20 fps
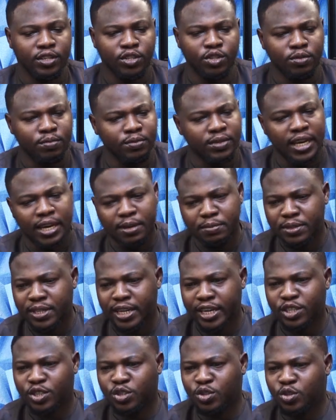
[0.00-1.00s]
there's sometimes
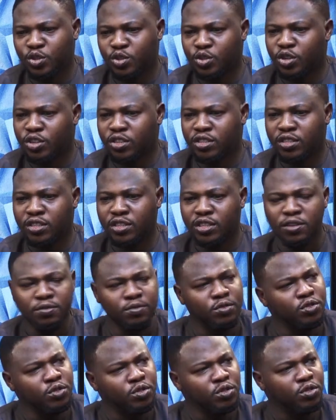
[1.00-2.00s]
that you just,
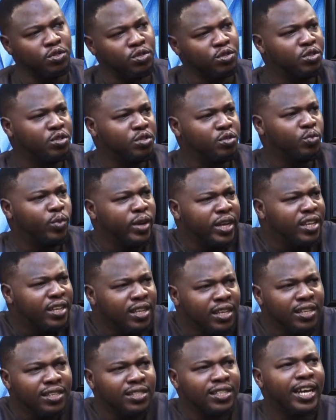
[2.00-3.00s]
even when
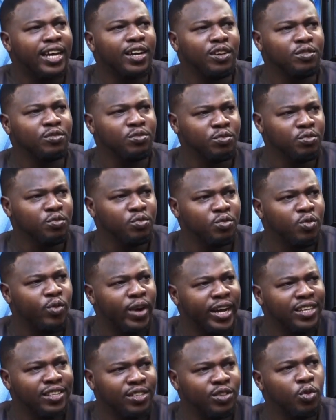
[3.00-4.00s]
things are
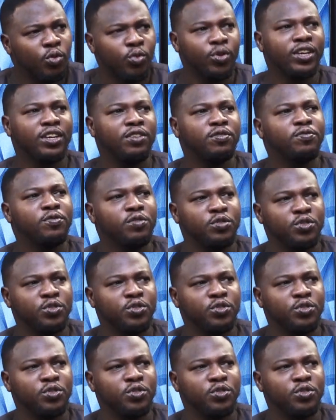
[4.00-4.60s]
quite okay for